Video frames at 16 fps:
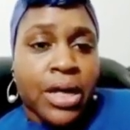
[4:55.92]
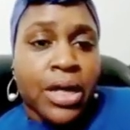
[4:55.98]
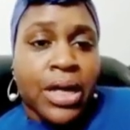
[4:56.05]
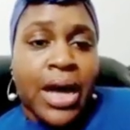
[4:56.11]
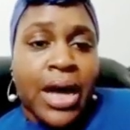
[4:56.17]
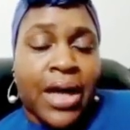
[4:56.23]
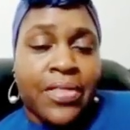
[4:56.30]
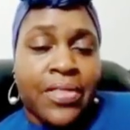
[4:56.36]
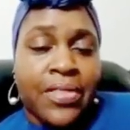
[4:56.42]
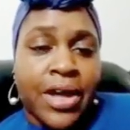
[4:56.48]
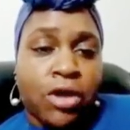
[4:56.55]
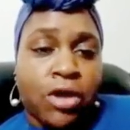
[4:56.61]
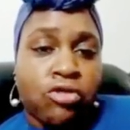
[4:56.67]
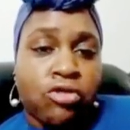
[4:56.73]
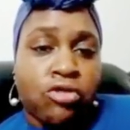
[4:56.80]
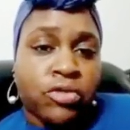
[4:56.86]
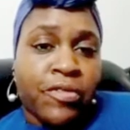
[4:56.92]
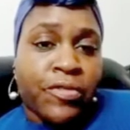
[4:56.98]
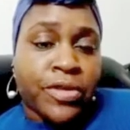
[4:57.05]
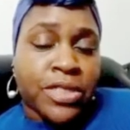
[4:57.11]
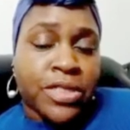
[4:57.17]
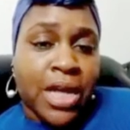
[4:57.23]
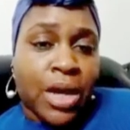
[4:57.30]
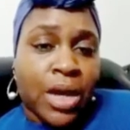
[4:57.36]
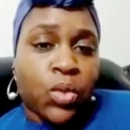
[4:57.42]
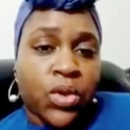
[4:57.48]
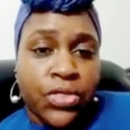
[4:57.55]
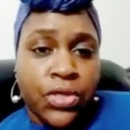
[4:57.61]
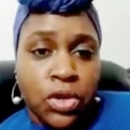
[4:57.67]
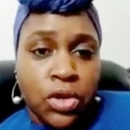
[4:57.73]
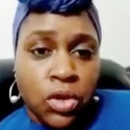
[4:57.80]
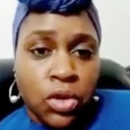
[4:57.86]
and then cross-reference that with
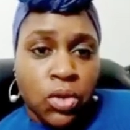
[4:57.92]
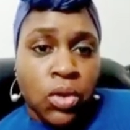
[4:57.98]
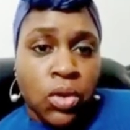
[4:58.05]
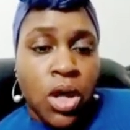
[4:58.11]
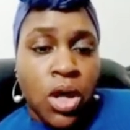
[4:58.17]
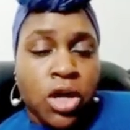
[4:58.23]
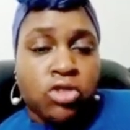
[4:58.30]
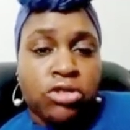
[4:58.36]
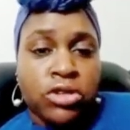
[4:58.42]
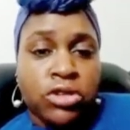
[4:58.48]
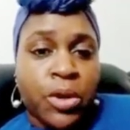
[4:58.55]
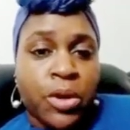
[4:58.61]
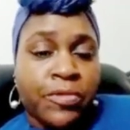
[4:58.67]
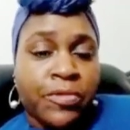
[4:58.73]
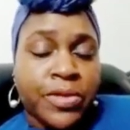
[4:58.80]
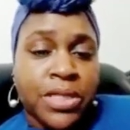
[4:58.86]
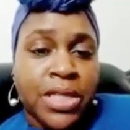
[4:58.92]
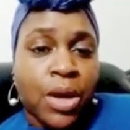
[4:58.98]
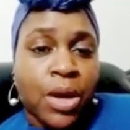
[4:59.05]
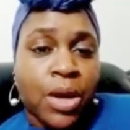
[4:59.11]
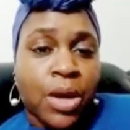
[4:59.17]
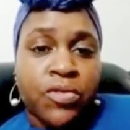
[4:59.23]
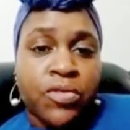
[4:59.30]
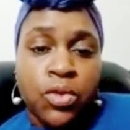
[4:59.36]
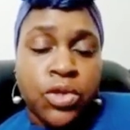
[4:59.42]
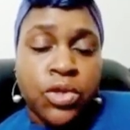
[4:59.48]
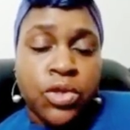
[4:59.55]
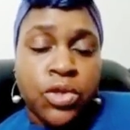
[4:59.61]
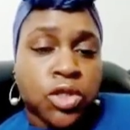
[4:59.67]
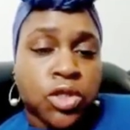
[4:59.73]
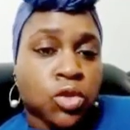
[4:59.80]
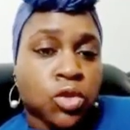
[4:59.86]
the law cross-reference that with all the
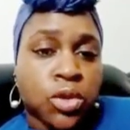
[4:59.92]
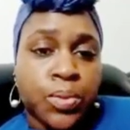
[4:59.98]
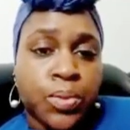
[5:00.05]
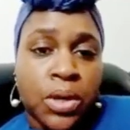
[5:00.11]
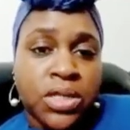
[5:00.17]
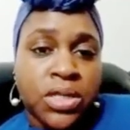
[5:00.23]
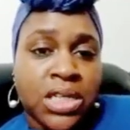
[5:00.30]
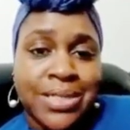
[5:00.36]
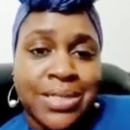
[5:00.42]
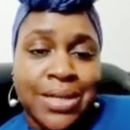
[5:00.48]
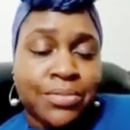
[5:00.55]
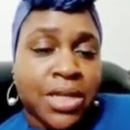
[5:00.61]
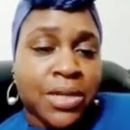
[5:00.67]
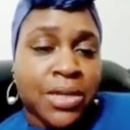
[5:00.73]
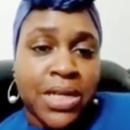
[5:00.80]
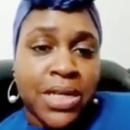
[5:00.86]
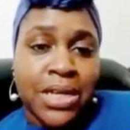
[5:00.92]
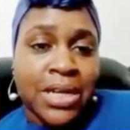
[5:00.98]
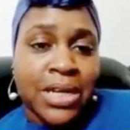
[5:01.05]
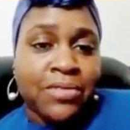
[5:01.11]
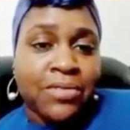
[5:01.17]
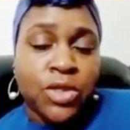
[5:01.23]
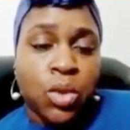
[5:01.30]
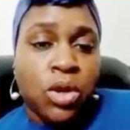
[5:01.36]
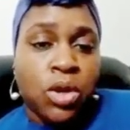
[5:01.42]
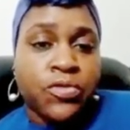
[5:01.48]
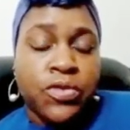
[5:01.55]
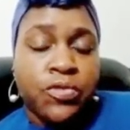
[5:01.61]
schools policies. Sometimes they can have 12 different